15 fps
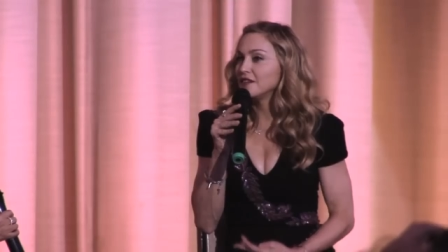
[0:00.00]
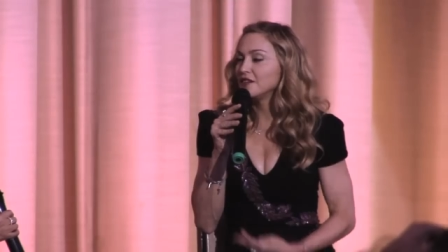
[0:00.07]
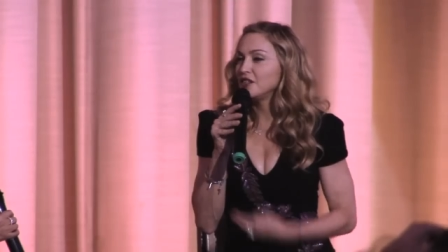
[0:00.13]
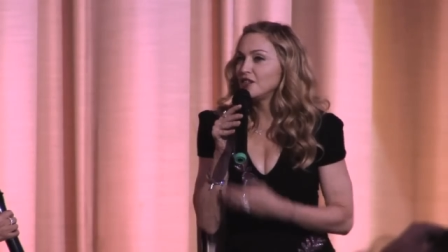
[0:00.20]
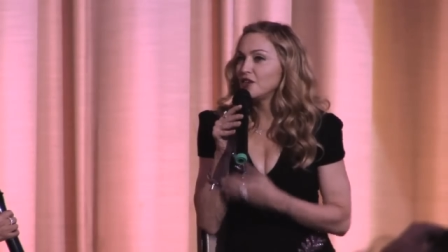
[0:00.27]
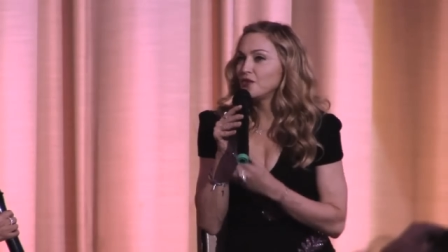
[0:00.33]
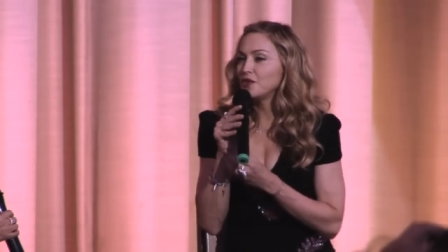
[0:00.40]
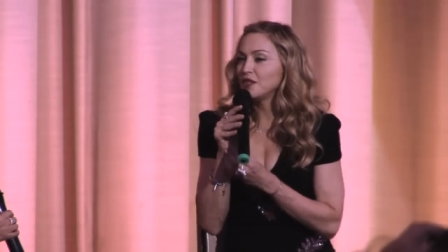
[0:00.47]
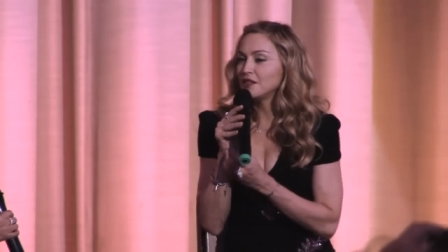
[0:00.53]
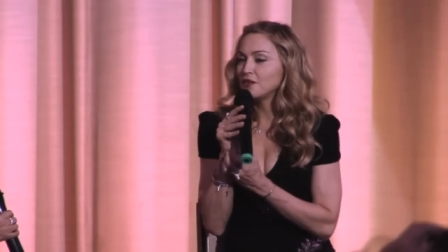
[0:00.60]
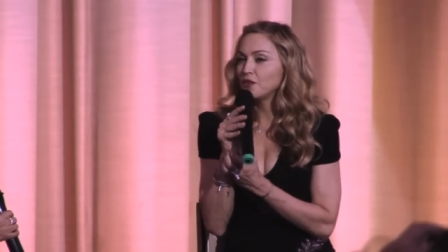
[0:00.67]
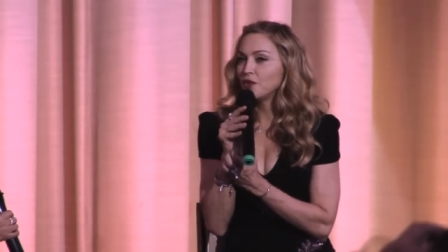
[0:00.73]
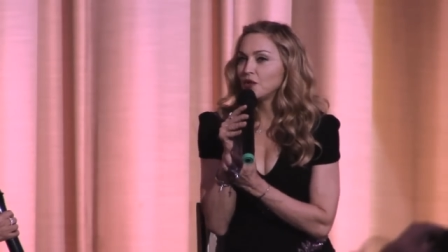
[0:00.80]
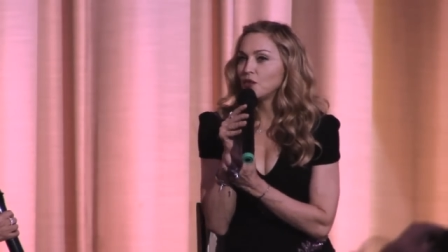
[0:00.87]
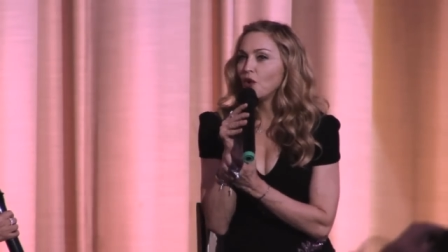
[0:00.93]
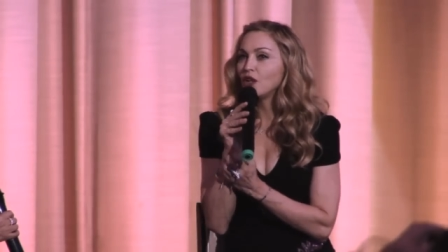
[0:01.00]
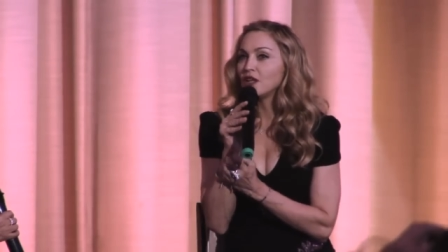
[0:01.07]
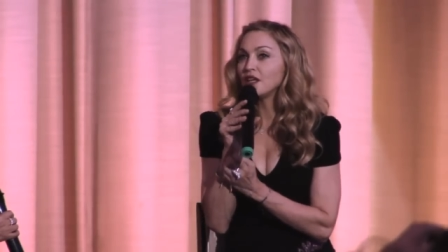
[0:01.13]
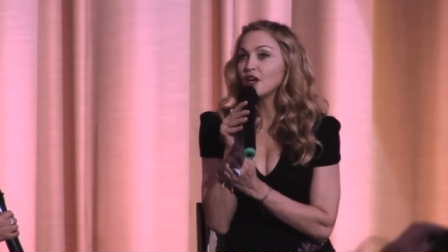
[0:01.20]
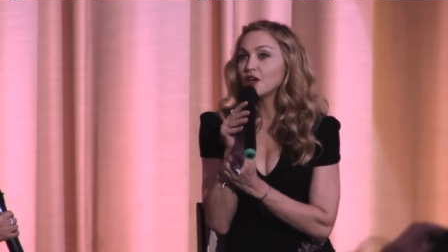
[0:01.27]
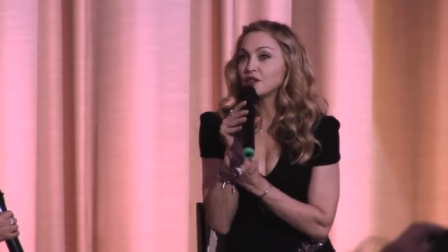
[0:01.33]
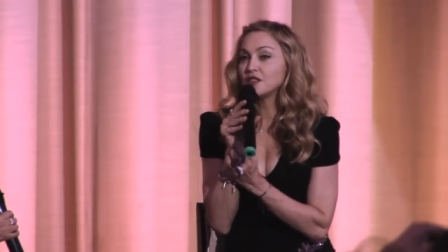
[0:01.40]
you know, when, when Wally
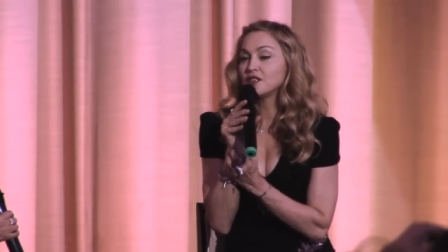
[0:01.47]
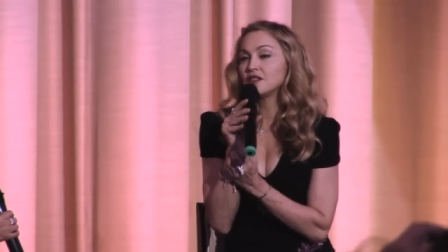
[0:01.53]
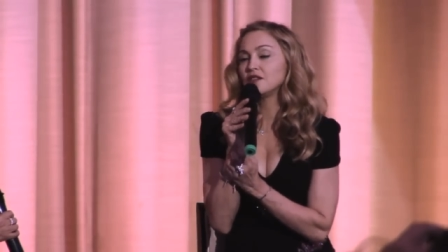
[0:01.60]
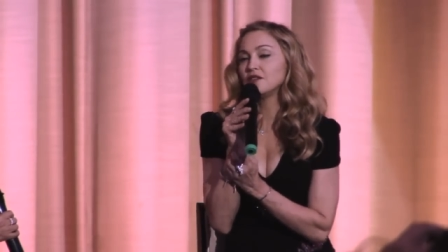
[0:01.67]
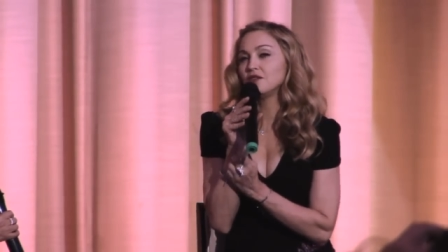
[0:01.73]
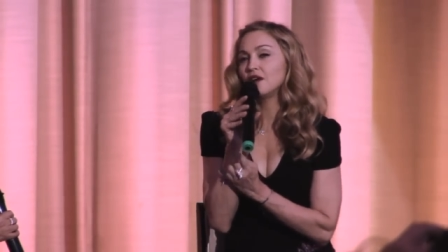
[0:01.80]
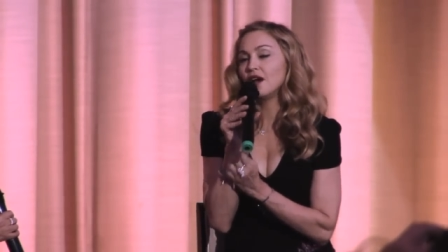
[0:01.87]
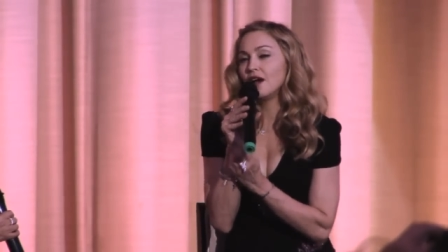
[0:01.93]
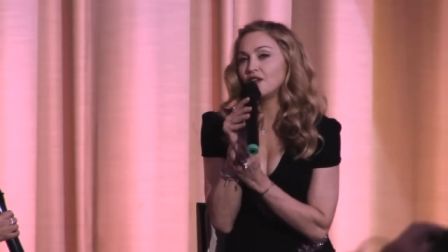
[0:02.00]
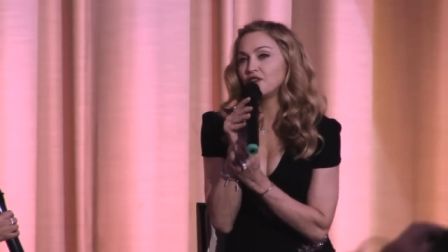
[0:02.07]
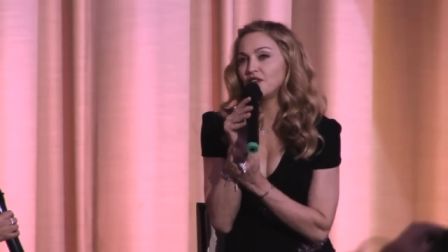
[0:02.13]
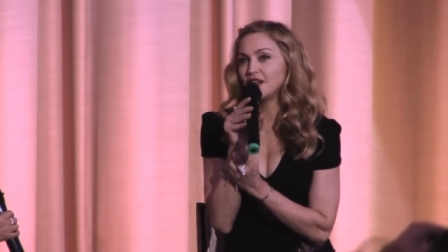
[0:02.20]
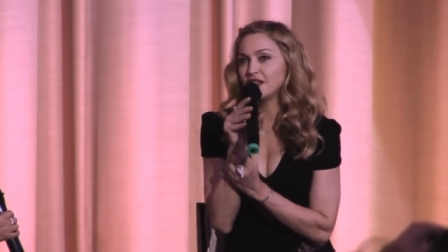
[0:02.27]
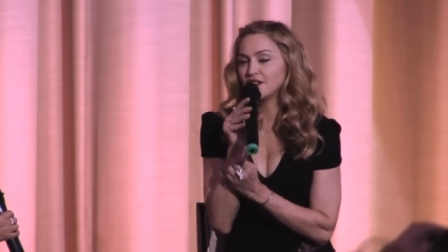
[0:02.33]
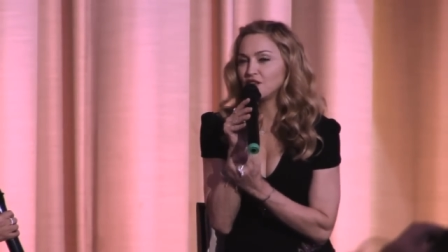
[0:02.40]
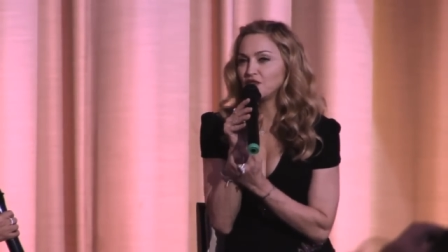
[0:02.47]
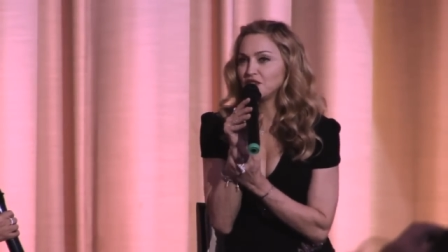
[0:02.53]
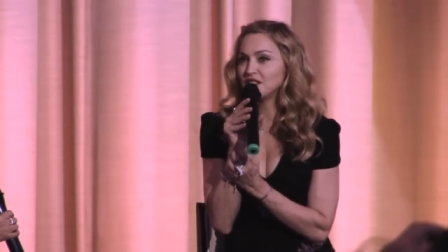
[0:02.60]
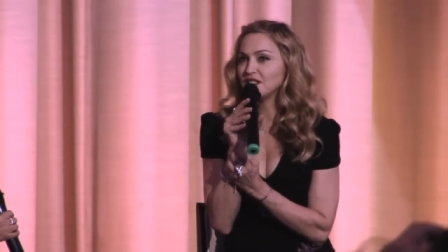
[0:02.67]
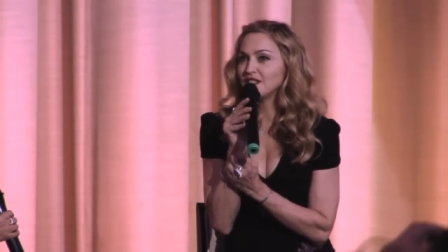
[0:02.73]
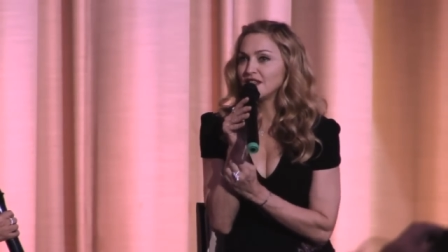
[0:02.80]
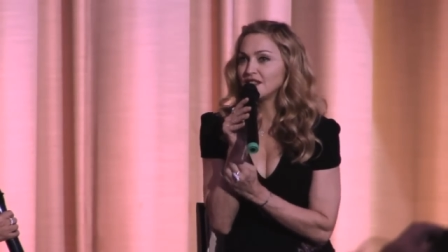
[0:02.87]
goes to Al Fayed's office
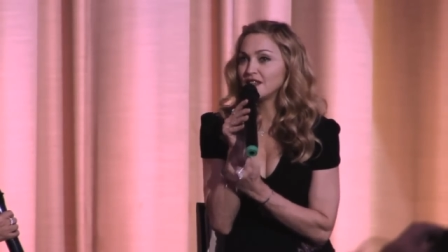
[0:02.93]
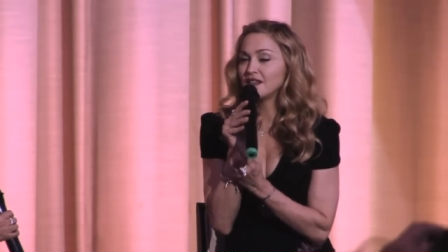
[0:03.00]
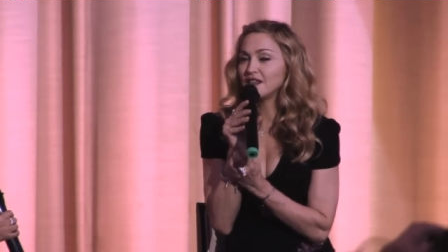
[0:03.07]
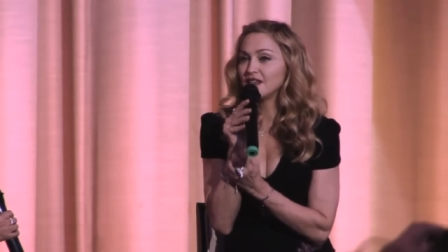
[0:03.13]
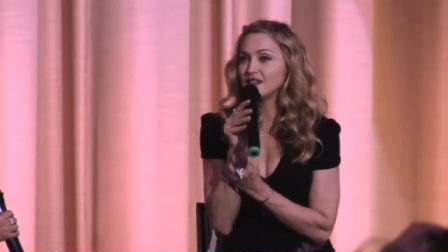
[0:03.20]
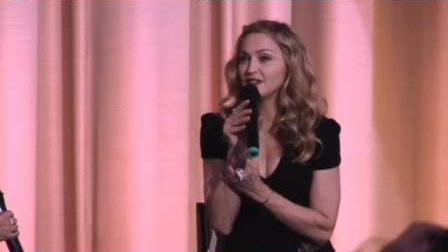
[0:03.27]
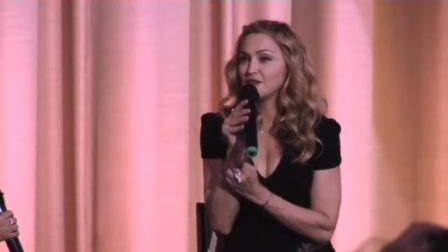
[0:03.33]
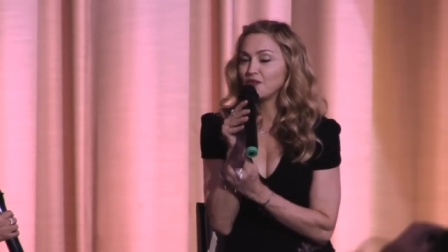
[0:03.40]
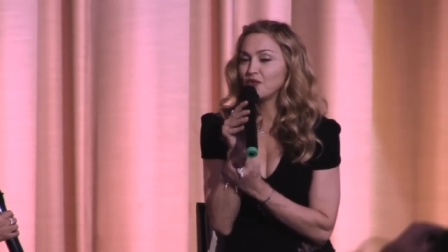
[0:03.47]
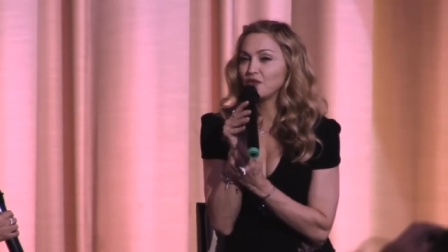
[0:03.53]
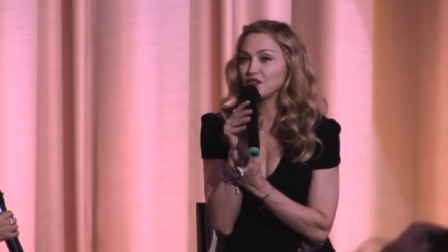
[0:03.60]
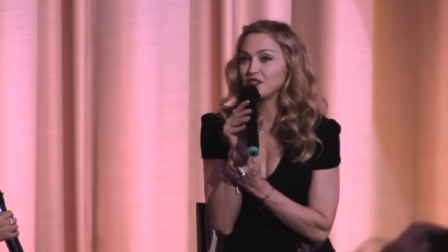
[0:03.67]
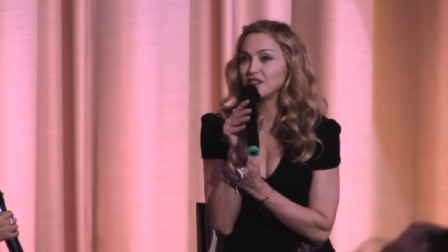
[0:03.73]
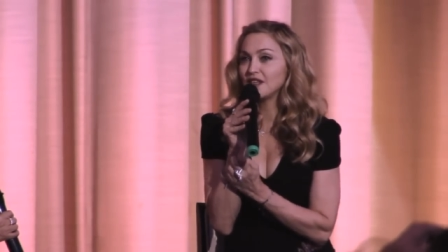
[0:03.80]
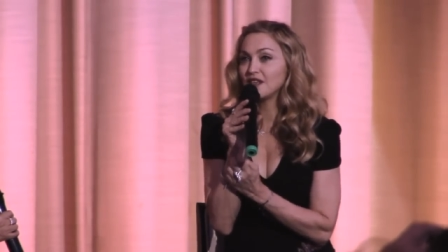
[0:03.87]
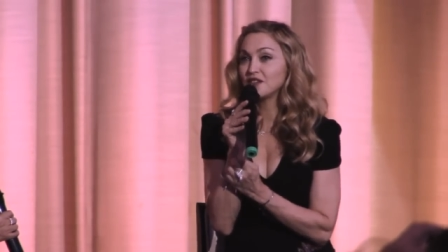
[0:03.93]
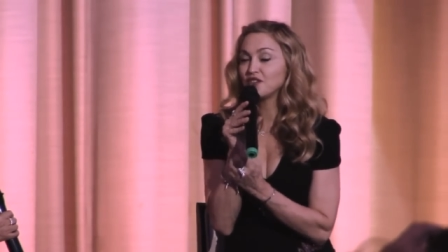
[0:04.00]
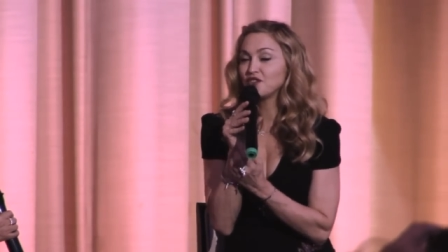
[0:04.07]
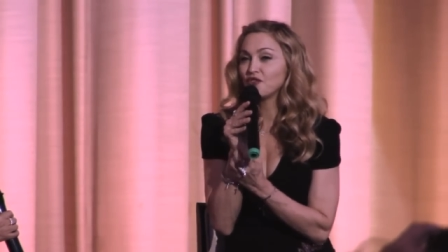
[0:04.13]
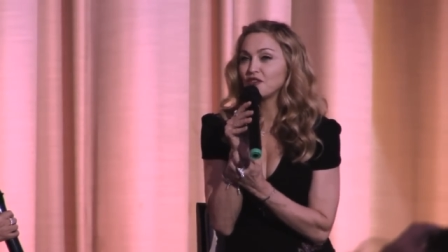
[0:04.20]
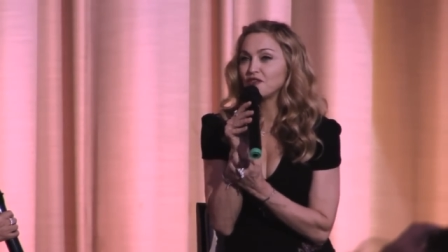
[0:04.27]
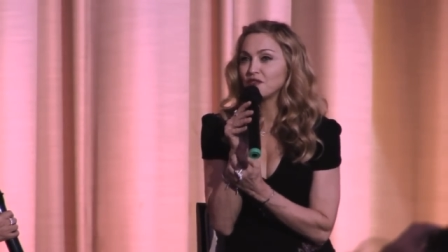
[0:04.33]
and says, I think it's important to tell the
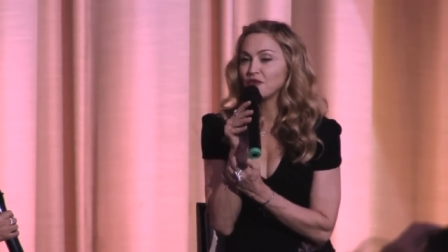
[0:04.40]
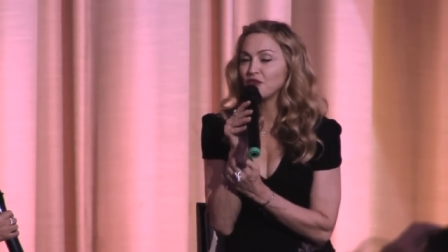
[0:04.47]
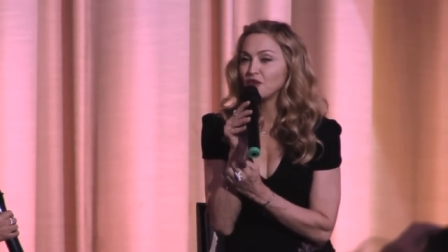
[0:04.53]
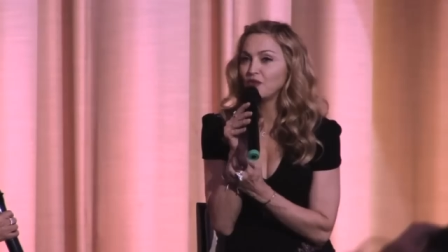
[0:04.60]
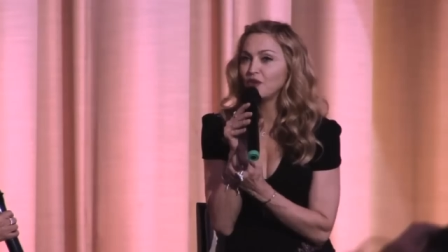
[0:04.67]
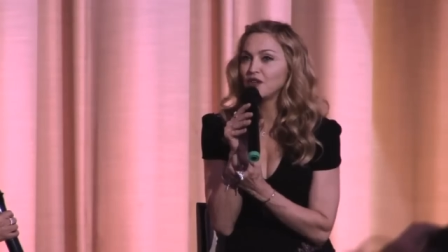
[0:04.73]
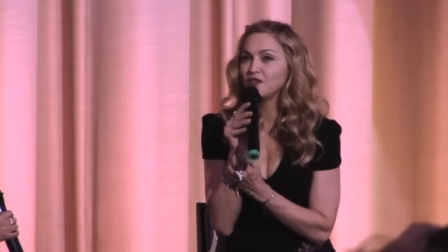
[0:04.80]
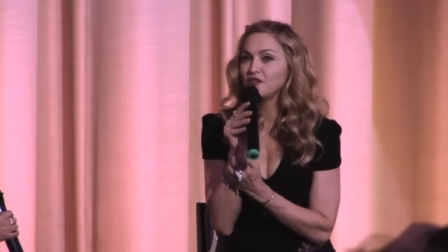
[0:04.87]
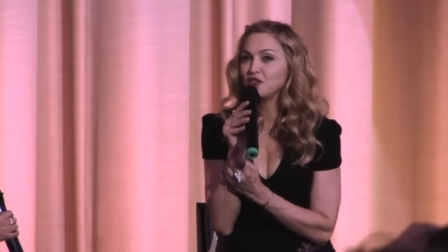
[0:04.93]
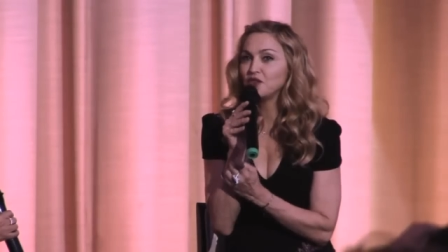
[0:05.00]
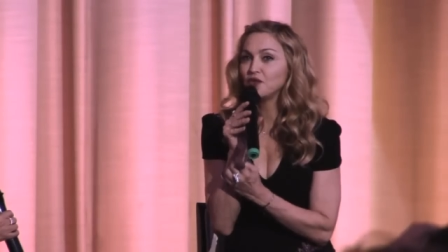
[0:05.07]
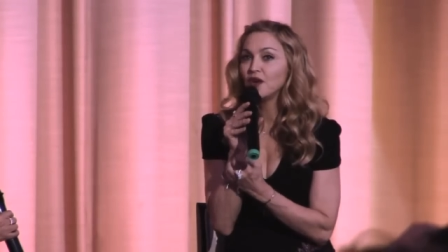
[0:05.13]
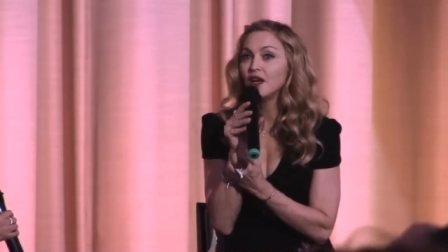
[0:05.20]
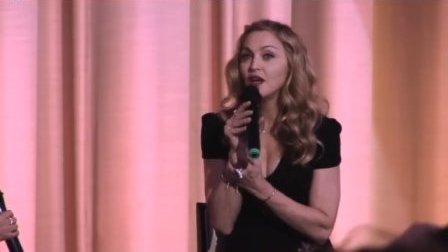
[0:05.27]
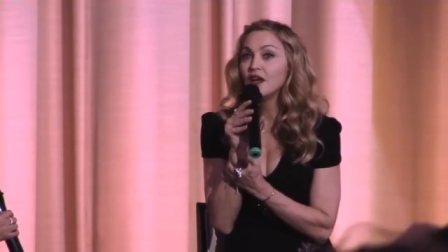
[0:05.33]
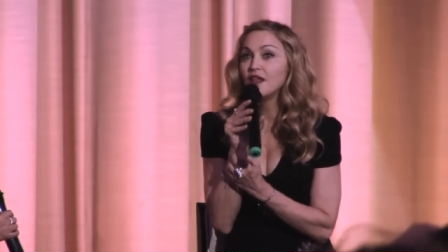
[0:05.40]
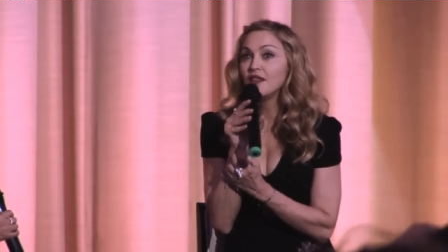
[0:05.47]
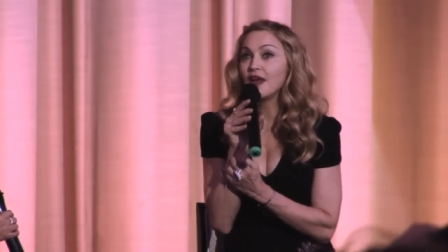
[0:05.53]
story from her point of view,